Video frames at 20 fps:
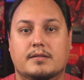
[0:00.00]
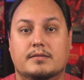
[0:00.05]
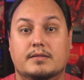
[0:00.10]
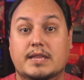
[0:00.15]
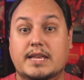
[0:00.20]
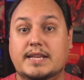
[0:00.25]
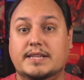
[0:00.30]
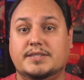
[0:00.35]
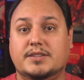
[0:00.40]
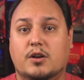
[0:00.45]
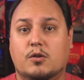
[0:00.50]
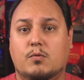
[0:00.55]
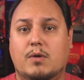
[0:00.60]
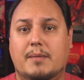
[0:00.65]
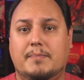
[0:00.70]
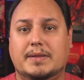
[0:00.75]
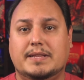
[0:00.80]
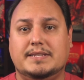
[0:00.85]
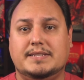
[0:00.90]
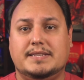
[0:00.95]
These are
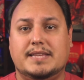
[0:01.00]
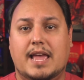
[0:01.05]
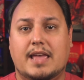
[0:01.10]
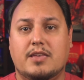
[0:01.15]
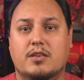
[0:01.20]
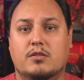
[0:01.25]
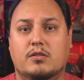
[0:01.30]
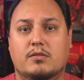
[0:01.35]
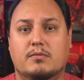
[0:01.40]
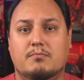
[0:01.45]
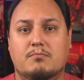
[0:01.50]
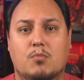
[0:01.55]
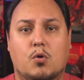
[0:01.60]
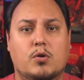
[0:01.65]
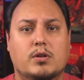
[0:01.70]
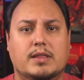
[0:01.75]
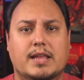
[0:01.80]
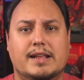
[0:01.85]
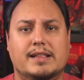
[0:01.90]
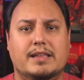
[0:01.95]
weapons that you'll
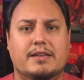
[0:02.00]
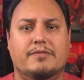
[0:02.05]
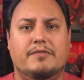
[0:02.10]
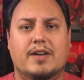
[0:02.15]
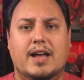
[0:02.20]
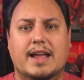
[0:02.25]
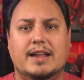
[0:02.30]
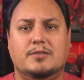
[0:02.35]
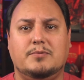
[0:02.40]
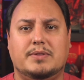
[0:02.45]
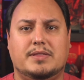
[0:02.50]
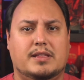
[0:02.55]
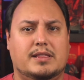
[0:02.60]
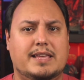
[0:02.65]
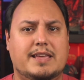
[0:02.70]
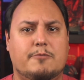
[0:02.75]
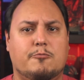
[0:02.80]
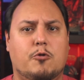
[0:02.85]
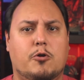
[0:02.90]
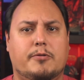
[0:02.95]
more likely find with
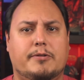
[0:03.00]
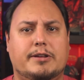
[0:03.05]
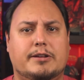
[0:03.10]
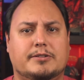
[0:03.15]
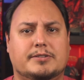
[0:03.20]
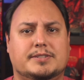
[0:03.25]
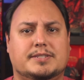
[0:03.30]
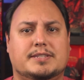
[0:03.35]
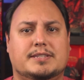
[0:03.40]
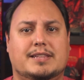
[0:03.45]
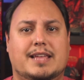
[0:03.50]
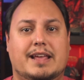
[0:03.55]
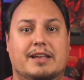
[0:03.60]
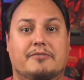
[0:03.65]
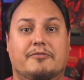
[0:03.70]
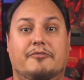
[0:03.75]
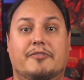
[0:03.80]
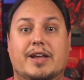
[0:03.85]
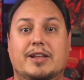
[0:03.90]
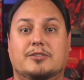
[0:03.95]
elite warriors, like
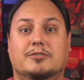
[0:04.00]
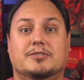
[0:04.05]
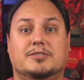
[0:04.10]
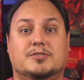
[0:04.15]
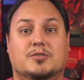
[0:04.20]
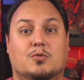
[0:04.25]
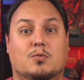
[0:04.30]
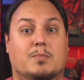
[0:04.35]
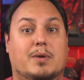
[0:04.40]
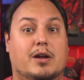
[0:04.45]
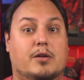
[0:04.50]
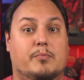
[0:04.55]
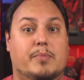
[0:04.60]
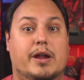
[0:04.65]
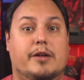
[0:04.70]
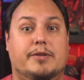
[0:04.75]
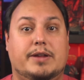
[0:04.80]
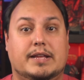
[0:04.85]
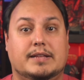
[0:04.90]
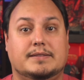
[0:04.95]
fighters or
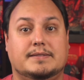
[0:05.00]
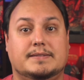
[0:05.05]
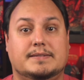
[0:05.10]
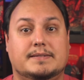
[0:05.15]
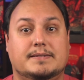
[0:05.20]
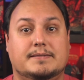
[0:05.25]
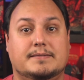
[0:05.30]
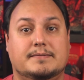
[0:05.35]
barbarians.